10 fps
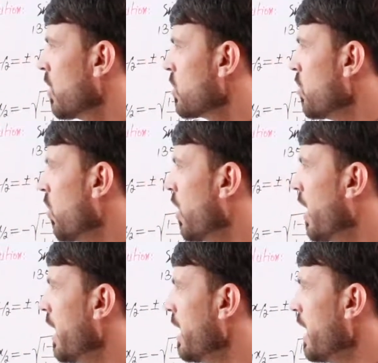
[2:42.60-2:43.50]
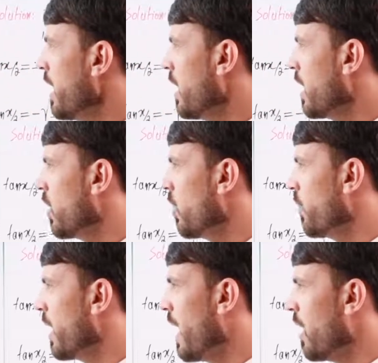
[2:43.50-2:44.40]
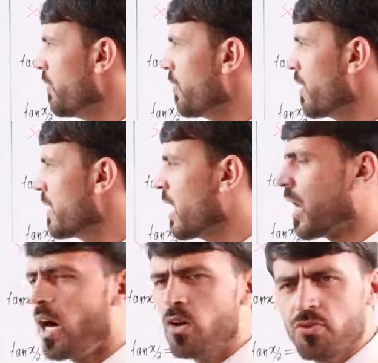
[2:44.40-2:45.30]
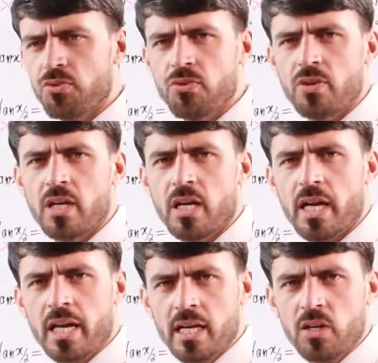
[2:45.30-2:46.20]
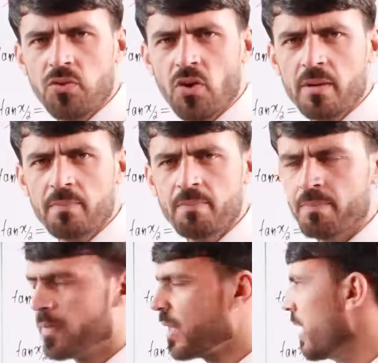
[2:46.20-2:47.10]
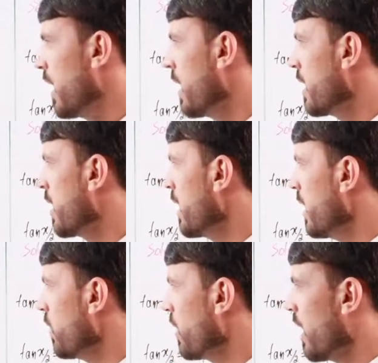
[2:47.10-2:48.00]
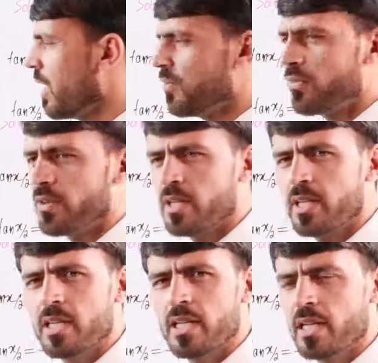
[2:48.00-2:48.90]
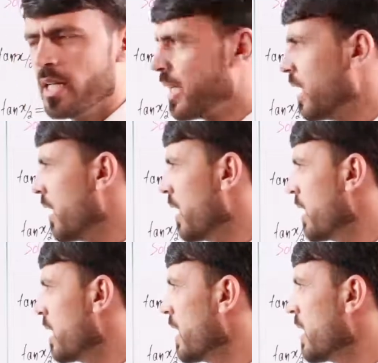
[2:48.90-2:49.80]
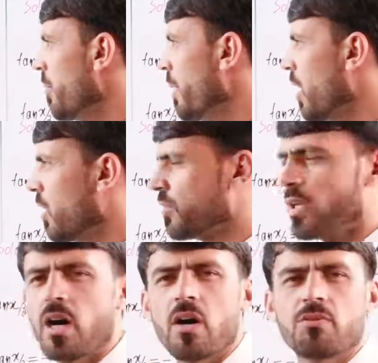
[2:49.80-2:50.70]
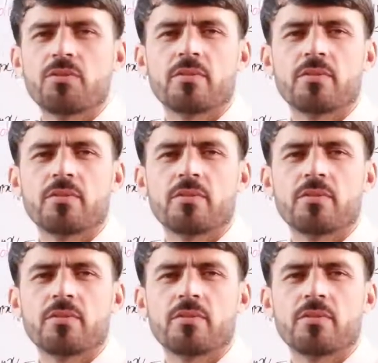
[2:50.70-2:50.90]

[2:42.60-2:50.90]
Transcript: So here we have the half angle form, and here we have the double of the half.